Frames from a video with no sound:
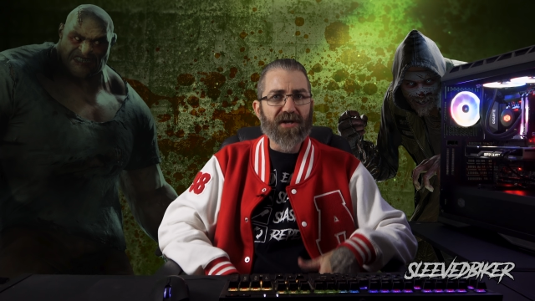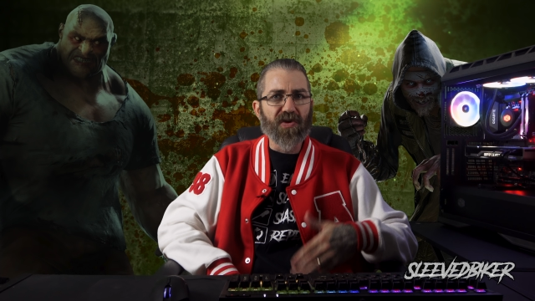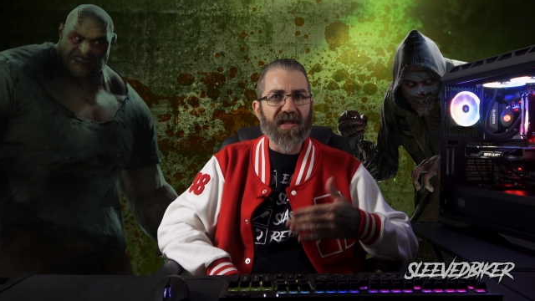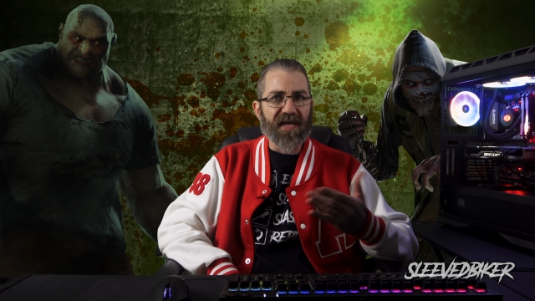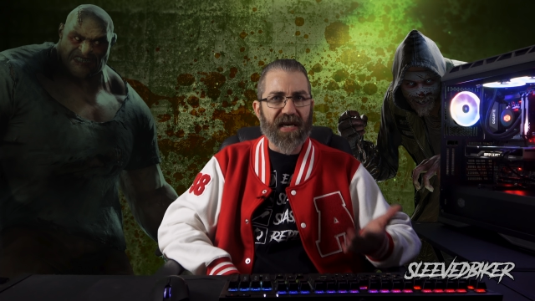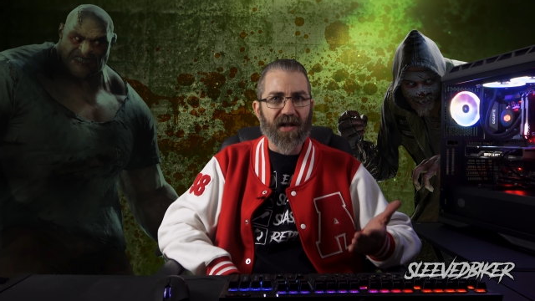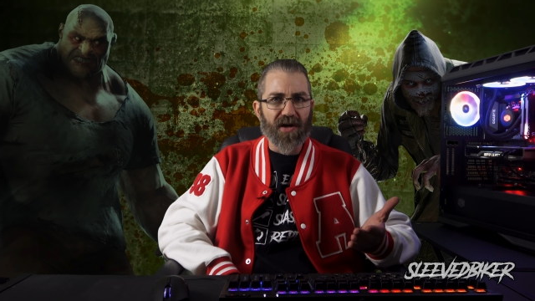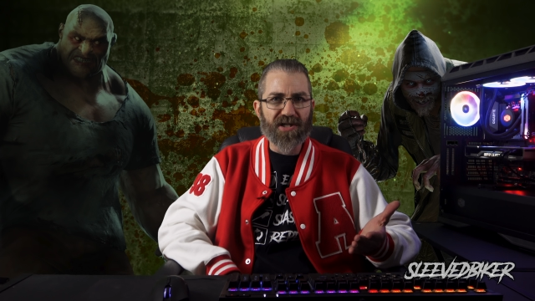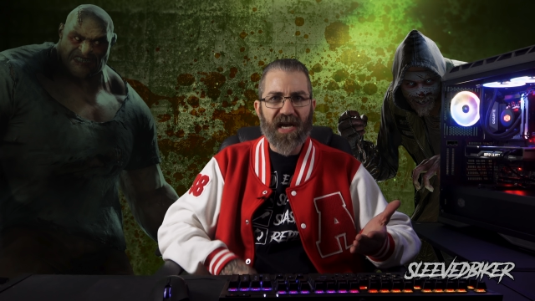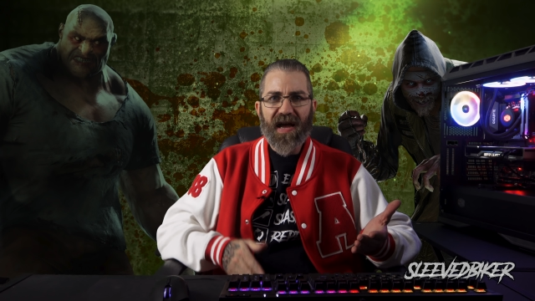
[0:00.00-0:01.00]
Speaker 1: between the
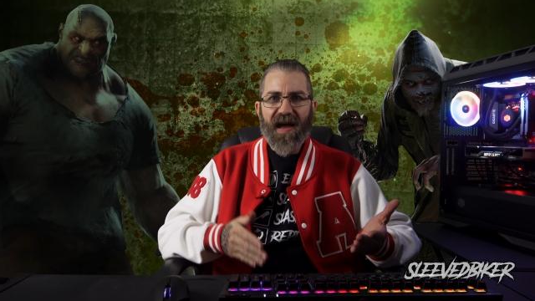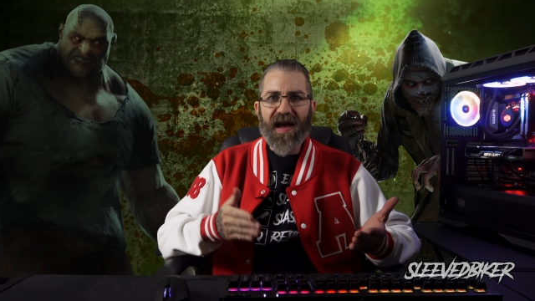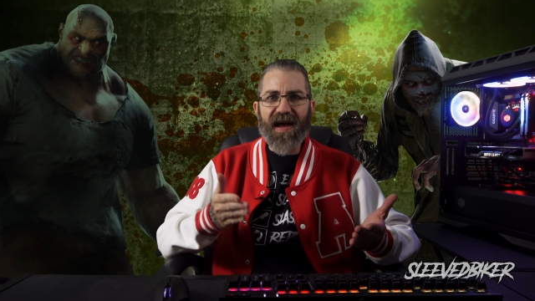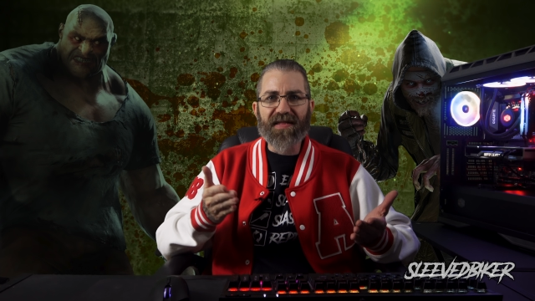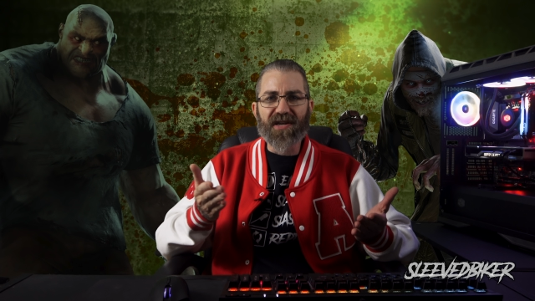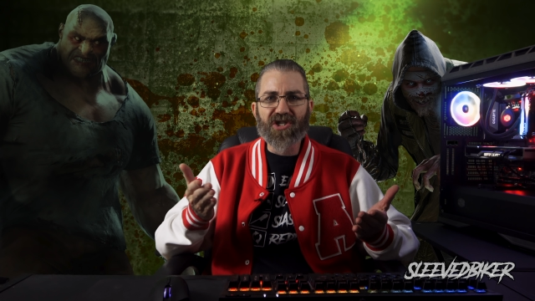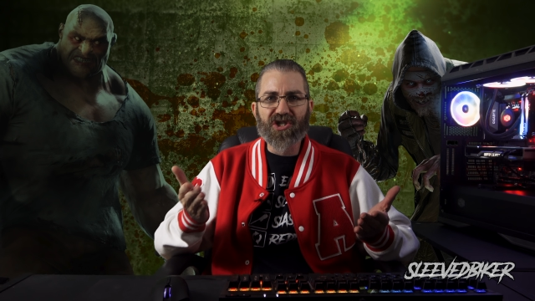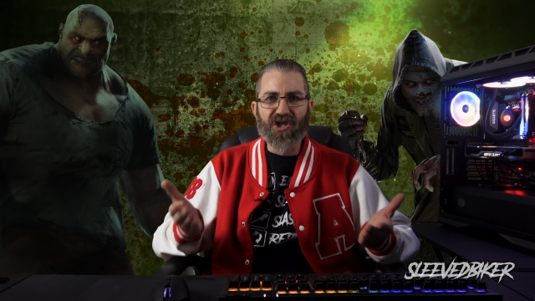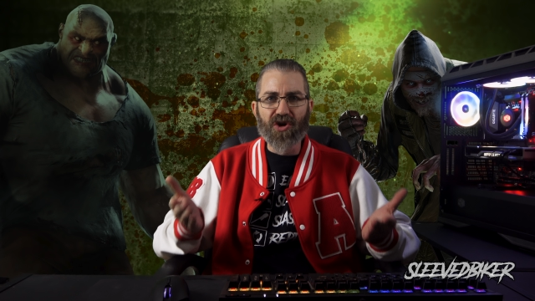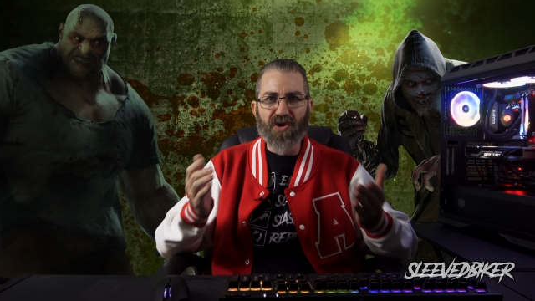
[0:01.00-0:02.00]
killers and the
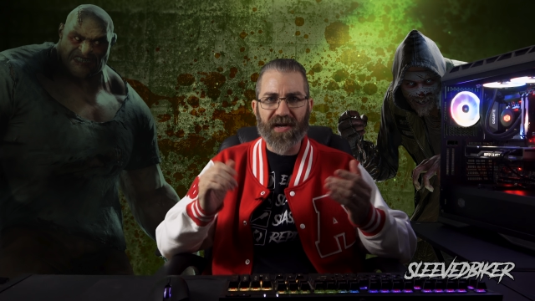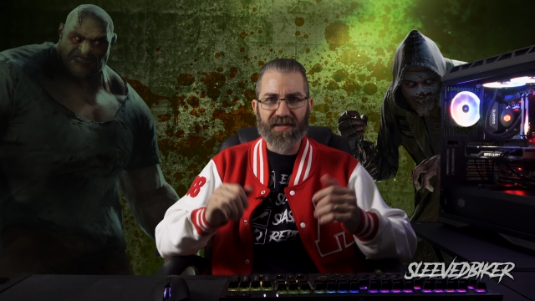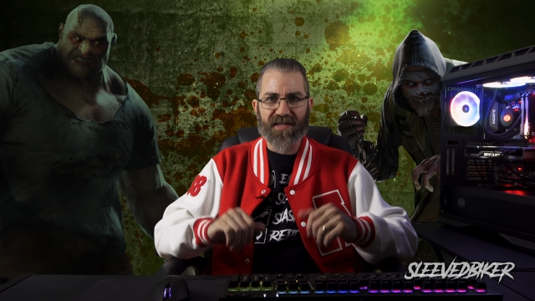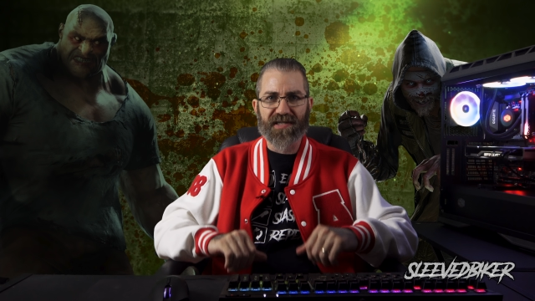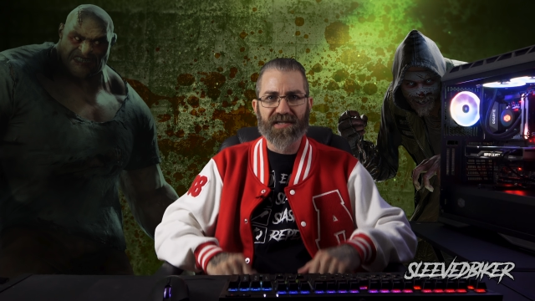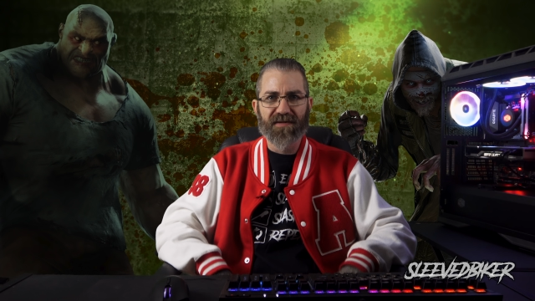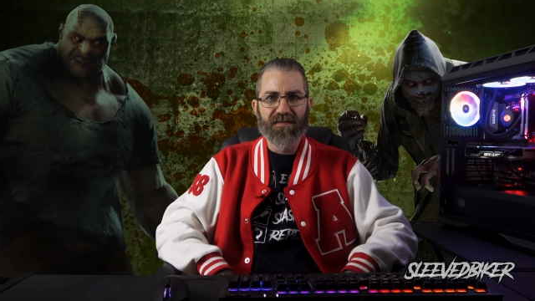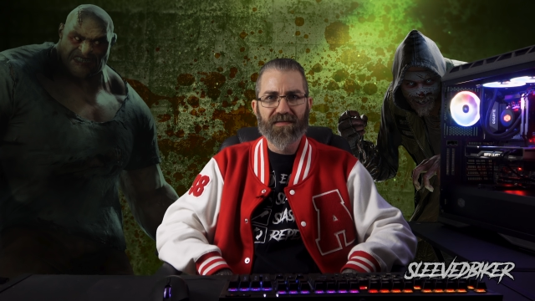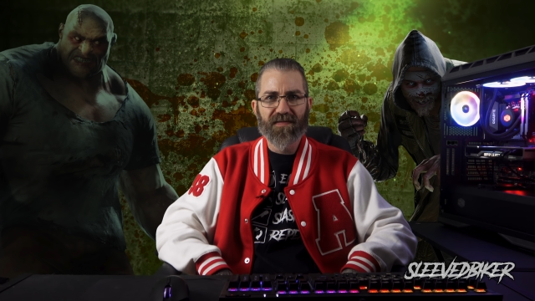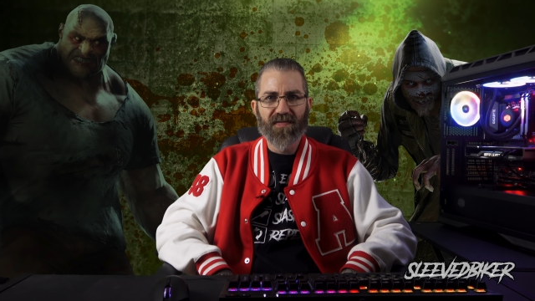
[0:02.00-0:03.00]
students?
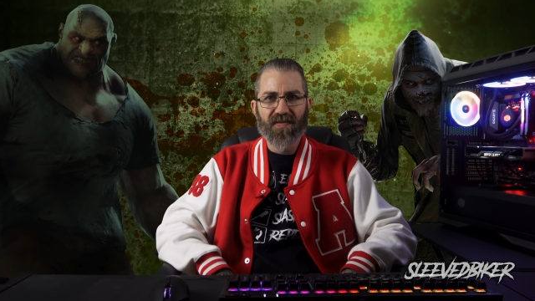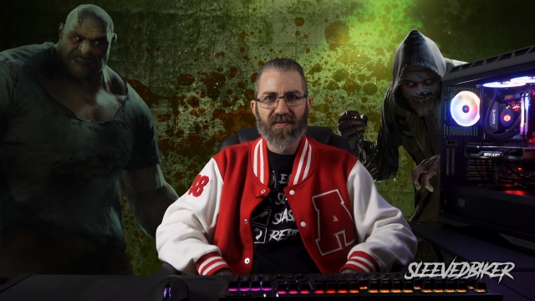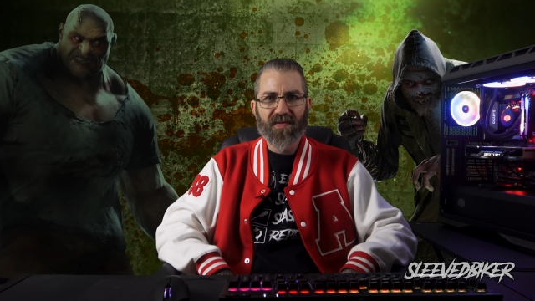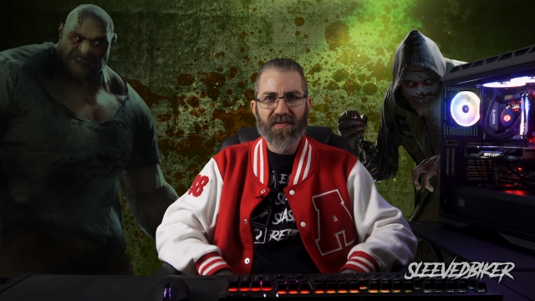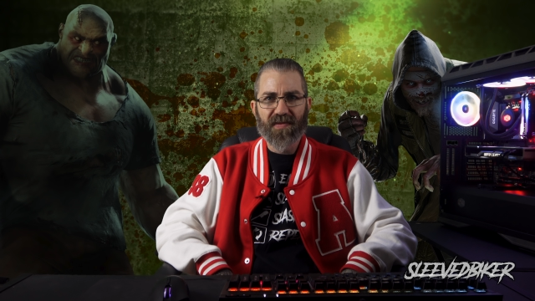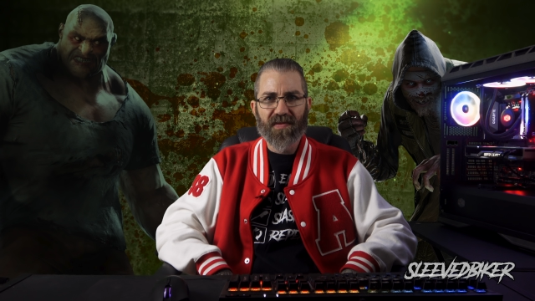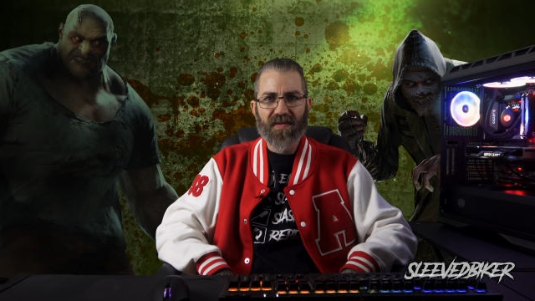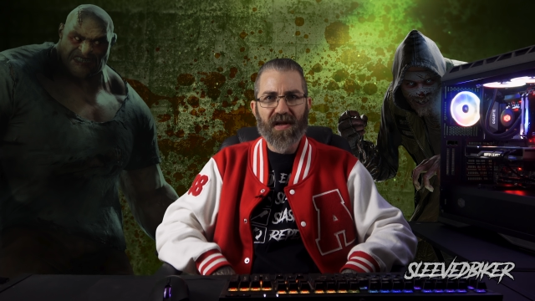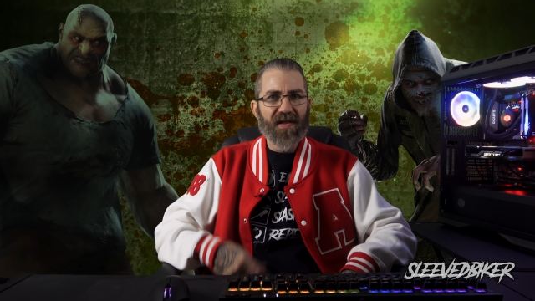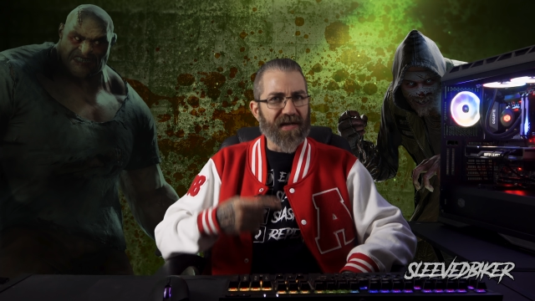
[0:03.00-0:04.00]

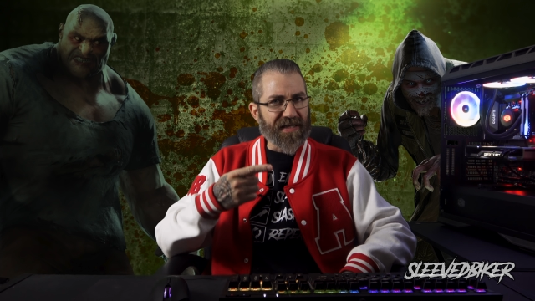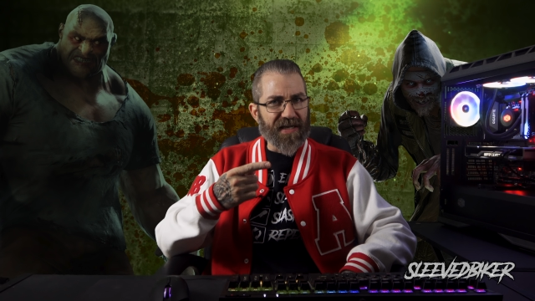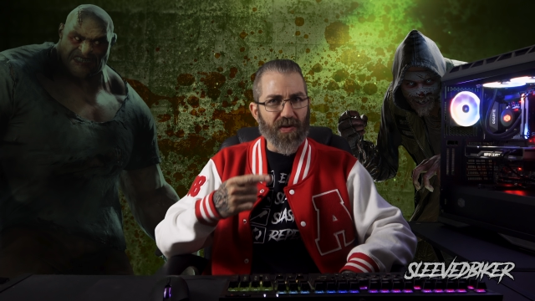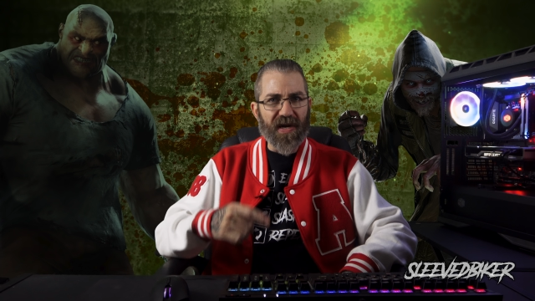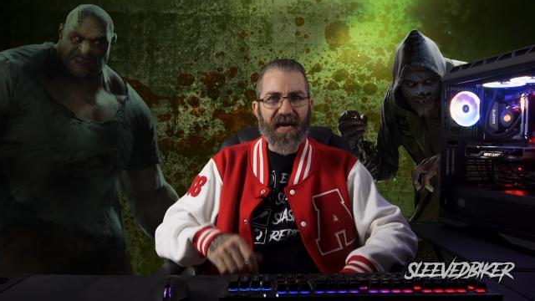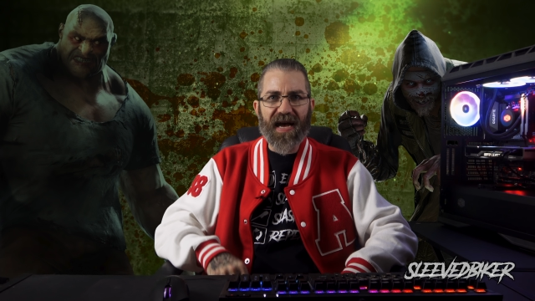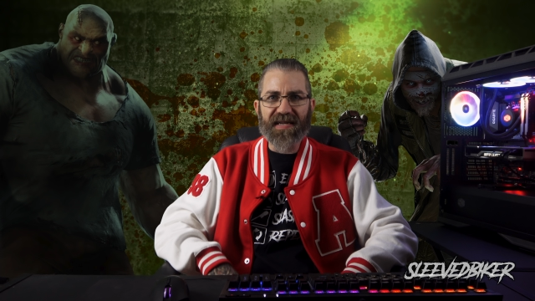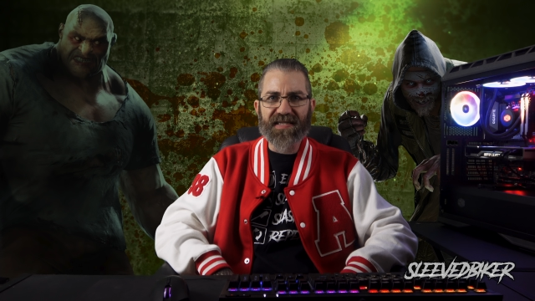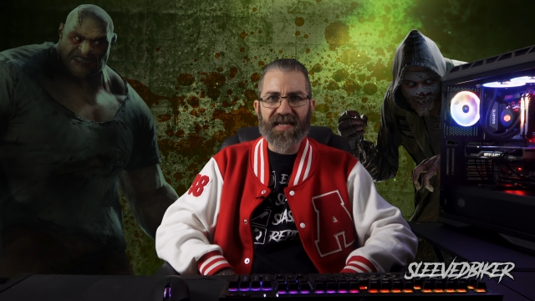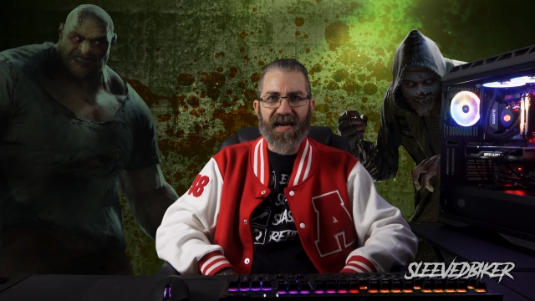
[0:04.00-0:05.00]
Let's see what he had
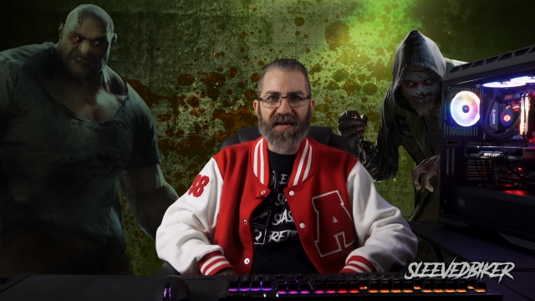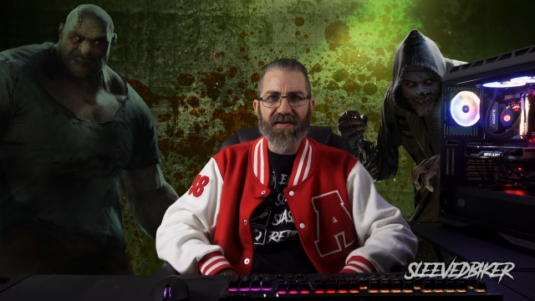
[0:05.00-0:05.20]
to say.